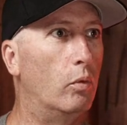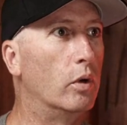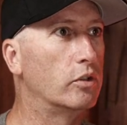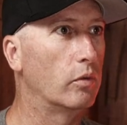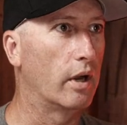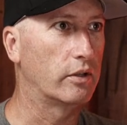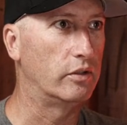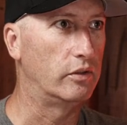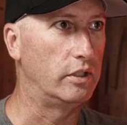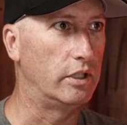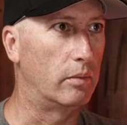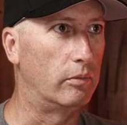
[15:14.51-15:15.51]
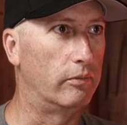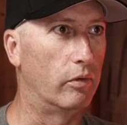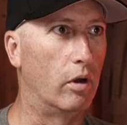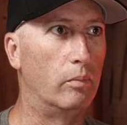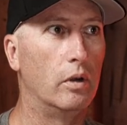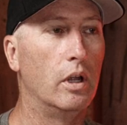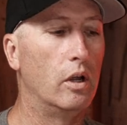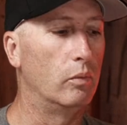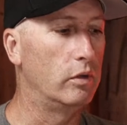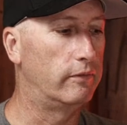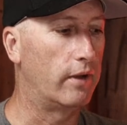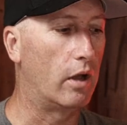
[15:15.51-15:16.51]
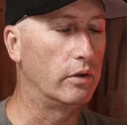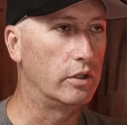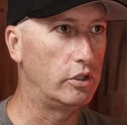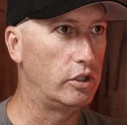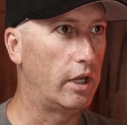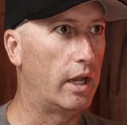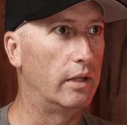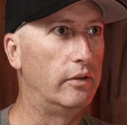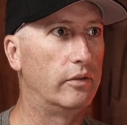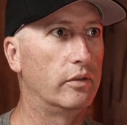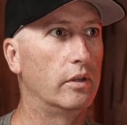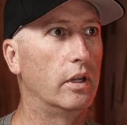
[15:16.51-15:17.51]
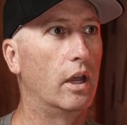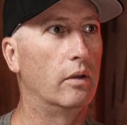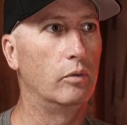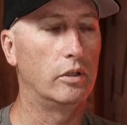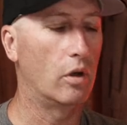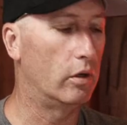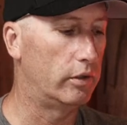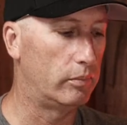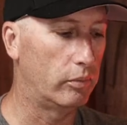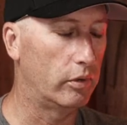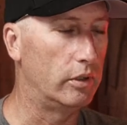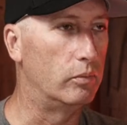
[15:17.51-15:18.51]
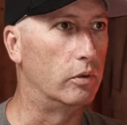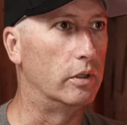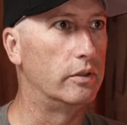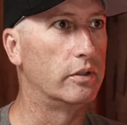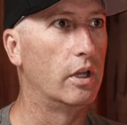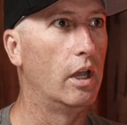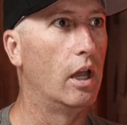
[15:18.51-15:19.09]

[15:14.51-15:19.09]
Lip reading: What direction is he coming from? We found his sheds at, we call it the Pretty Woods,